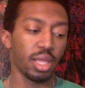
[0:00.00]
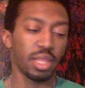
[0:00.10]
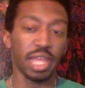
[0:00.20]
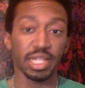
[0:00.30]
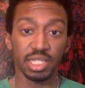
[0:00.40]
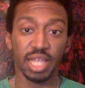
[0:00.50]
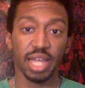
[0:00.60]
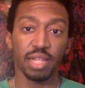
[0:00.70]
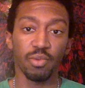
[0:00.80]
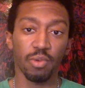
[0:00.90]
that's
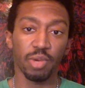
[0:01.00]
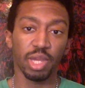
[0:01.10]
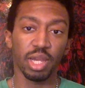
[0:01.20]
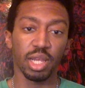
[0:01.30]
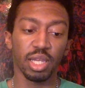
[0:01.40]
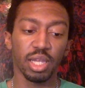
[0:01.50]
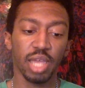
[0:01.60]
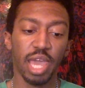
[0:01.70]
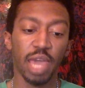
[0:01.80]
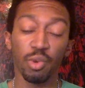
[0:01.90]
exactly what we're getting.
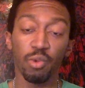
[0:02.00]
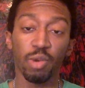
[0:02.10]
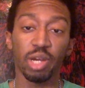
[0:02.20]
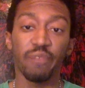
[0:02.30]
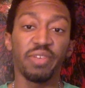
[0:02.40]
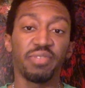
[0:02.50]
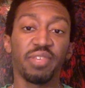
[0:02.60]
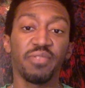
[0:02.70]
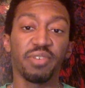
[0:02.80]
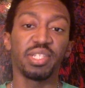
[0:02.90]
And we run a
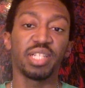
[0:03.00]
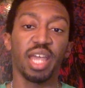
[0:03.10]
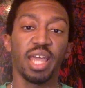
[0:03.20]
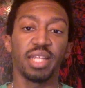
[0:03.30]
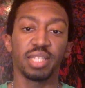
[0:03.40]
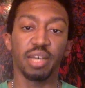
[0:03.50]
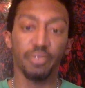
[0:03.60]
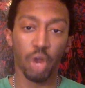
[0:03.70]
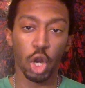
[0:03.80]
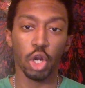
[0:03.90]
50-50 chance
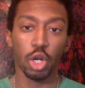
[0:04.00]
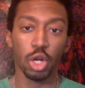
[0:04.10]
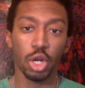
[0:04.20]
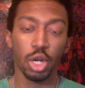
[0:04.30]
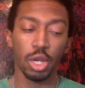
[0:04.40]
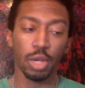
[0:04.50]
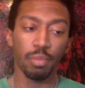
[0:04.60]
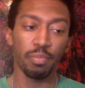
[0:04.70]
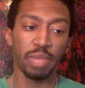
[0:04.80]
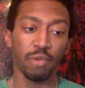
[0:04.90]
of her
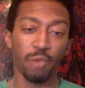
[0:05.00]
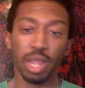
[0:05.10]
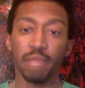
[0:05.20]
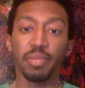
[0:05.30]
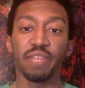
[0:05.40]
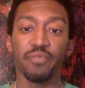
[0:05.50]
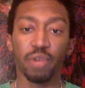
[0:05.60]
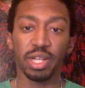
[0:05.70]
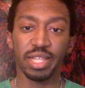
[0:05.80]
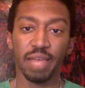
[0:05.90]
being recommended for
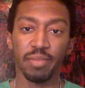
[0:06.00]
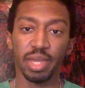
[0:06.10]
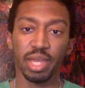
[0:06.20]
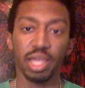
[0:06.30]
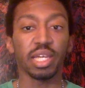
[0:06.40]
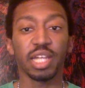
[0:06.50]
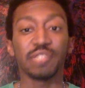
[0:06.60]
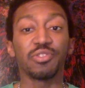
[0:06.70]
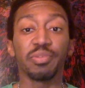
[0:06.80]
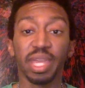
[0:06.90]
indictment and the
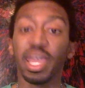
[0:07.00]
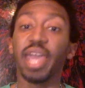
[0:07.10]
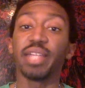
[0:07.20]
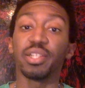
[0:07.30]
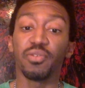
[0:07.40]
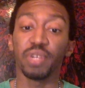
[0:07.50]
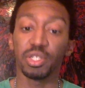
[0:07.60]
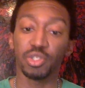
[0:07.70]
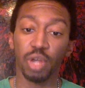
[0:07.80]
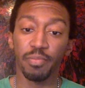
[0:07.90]
country being handed over to
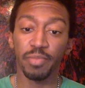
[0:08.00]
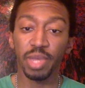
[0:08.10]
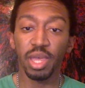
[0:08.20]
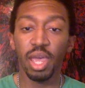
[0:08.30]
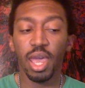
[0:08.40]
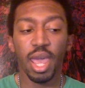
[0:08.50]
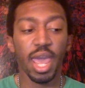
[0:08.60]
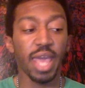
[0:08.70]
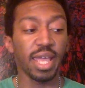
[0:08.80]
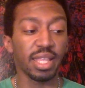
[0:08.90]
Trump.
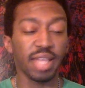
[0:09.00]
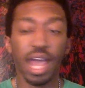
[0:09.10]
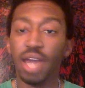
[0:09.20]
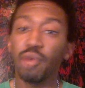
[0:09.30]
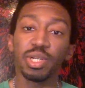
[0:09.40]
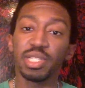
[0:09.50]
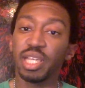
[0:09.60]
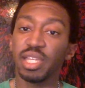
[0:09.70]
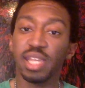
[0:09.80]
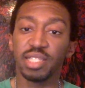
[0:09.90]
And I don't want to
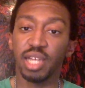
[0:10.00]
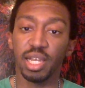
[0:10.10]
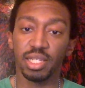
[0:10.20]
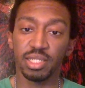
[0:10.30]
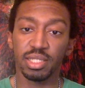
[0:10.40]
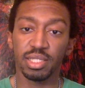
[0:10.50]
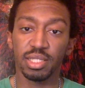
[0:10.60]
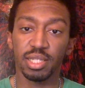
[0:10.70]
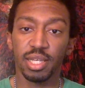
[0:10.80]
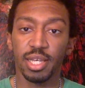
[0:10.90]
take that chance.
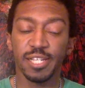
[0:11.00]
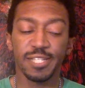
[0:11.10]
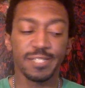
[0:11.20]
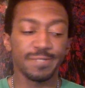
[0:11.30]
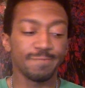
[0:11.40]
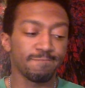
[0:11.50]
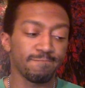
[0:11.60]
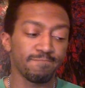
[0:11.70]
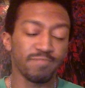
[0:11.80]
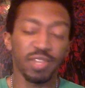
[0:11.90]

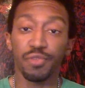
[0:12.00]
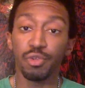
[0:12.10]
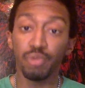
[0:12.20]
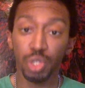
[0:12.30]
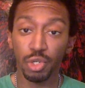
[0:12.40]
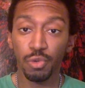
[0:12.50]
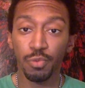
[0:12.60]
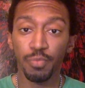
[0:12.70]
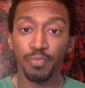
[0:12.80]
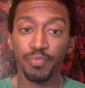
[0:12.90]
If you do,
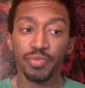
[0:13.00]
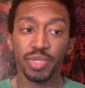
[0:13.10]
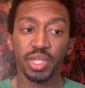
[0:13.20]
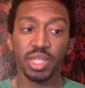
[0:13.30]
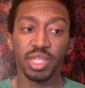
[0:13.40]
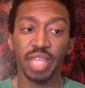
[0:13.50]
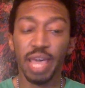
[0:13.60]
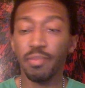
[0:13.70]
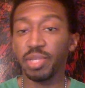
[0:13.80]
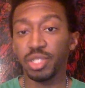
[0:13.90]
then
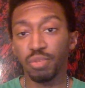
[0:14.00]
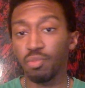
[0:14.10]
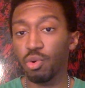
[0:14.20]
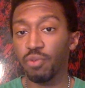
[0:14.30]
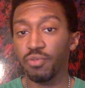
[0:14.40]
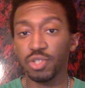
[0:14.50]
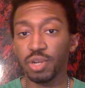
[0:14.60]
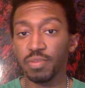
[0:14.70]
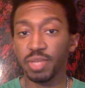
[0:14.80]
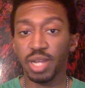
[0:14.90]
that means you're more for
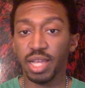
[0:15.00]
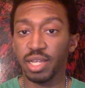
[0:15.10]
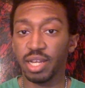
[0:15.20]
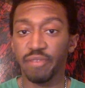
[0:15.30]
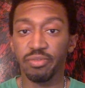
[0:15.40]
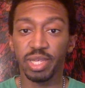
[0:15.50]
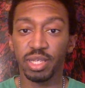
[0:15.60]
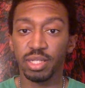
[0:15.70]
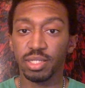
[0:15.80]
Trump than I could ever be.